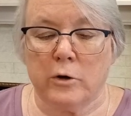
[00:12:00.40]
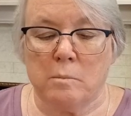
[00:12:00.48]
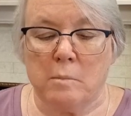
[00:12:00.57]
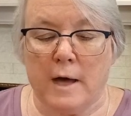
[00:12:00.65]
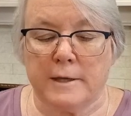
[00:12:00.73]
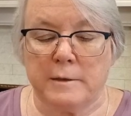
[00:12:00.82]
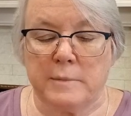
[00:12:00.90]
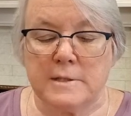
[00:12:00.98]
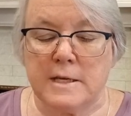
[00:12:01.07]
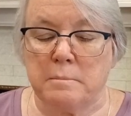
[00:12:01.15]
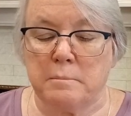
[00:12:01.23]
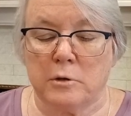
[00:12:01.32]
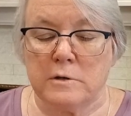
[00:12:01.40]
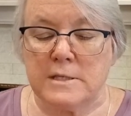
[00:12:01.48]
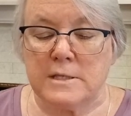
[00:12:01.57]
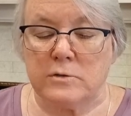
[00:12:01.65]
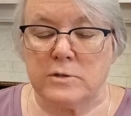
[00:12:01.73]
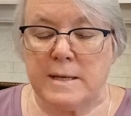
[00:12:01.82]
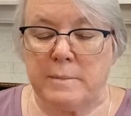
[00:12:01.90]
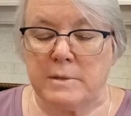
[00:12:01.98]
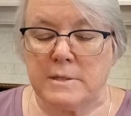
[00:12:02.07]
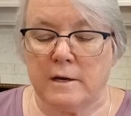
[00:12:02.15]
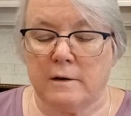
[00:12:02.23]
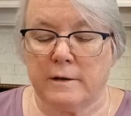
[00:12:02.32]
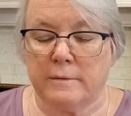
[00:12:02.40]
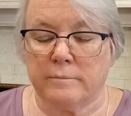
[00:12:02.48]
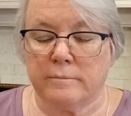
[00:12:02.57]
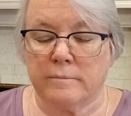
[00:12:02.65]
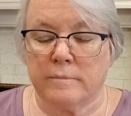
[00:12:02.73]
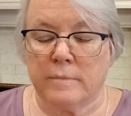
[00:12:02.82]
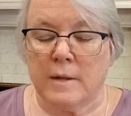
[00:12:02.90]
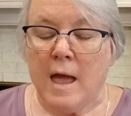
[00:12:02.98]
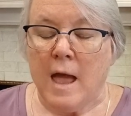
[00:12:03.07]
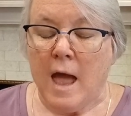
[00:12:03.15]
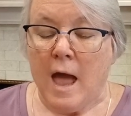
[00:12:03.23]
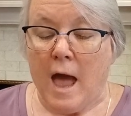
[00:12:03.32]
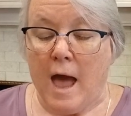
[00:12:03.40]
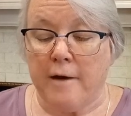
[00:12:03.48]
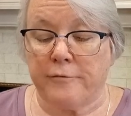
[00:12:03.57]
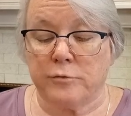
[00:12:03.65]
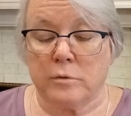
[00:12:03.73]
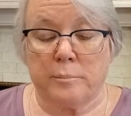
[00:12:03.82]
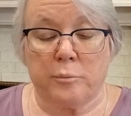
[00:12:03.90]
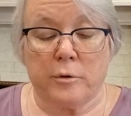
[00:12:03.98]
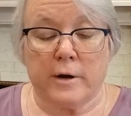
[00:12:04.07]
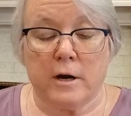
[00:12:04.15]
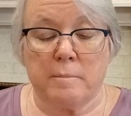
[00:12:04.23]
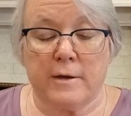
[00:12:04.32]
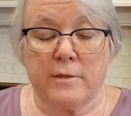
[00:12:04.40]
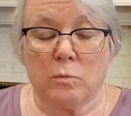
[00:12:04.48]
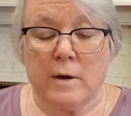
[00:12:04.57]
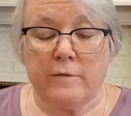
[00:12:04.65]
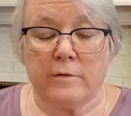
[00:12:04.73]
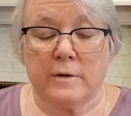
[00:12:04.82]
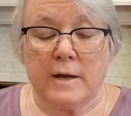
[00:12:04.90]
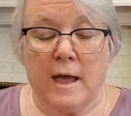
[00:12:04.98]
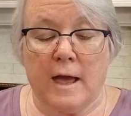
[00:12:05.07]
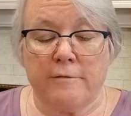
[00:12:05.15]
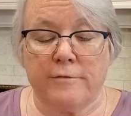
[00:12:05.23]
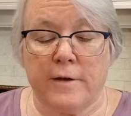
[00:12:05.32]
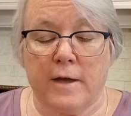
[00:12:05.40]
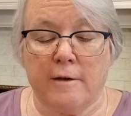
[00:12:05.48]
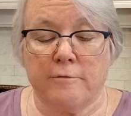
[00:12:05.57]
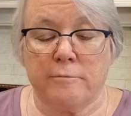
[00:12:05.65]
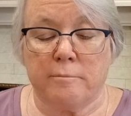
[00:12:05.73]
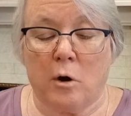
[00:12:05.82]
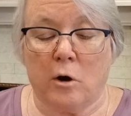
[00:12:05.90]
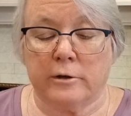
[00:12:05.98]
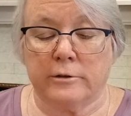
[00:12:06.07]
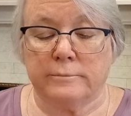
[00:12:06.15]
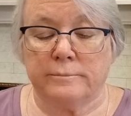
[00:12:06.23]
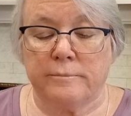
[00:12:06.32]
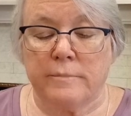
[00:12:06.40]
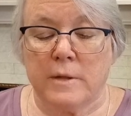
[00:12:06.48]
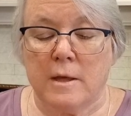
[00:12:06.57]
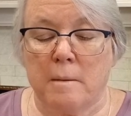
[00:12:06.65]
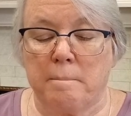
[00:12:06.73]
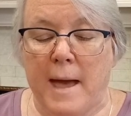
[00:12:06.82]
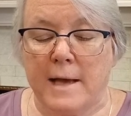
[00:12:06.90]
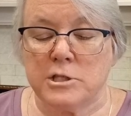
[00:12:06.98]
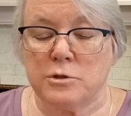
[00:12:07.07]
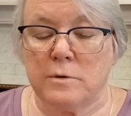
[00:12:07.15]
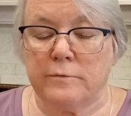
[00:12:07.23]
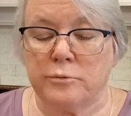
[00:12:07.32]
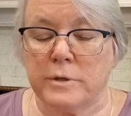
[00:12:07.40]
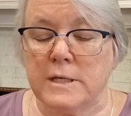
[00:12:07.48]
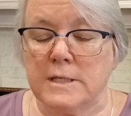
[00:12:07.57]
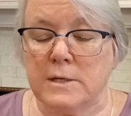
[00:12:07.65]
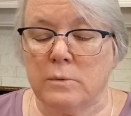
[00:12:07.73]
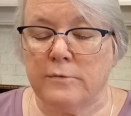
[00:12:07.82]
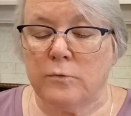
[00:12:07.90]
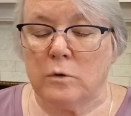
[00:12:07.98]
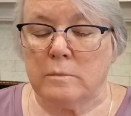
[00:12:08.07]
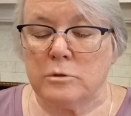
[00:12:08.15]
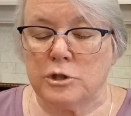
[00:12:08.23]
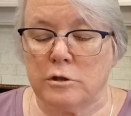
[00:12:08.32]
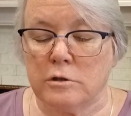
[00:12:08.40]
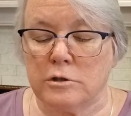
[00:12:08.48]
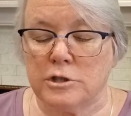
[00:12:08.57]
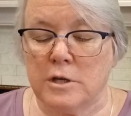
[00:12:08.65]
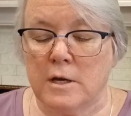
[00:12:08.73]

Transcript: Monument in Burns Hill Cemetery. After a prayer by the Reverend F.F. Barner, pastor of Trinity Reformed Church,